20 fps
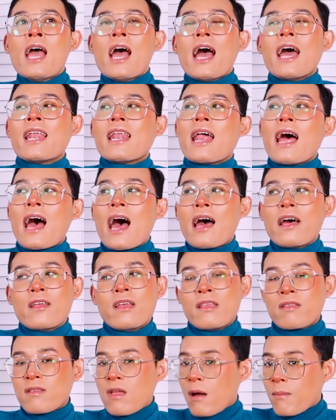and
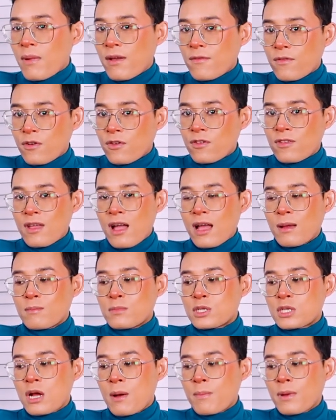it's not my first time
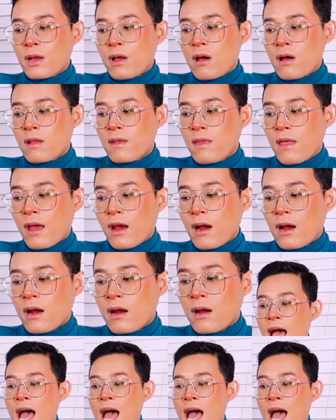shopping on there.